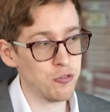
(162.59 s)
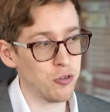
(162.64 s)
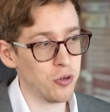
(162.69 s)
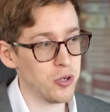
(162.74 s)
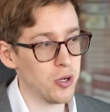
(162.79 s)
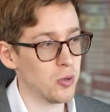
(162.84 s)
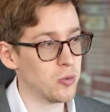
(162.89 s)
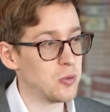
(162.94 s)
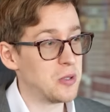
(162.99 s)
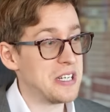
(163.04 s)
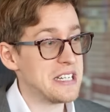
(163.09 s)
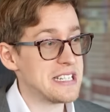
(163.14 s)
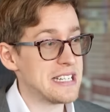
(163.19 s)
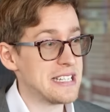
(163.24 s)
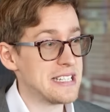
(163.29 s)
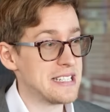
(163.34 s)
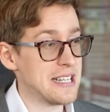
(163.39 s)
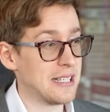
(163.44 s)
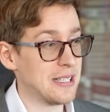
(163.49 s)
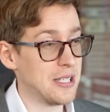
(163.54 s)
for your
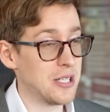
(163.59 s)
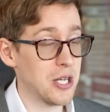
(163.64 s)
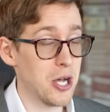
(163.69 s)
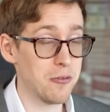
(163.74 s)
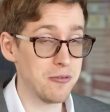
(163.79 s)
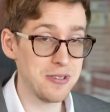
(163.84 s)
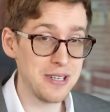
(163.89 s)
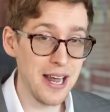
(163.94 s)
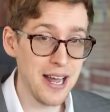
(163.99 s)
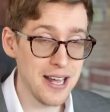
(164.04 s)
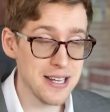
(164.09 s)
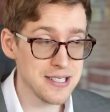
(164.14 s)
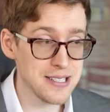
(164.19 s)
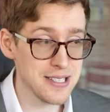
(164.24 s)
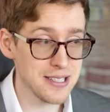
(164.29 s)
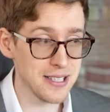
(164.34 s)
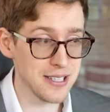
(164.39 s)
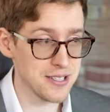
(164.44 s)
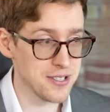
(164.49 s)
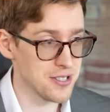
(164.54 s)
recent selling of
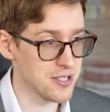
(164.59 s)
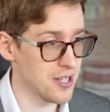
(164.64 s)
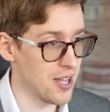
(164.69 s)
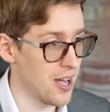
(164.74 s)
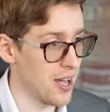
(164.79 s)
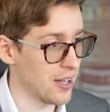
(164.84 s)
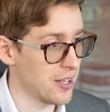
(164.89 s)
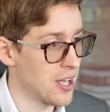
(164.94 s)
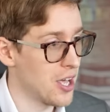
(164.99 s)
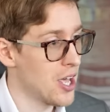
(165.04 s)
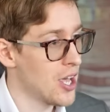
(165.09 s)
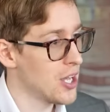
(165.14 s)
Tesla stock.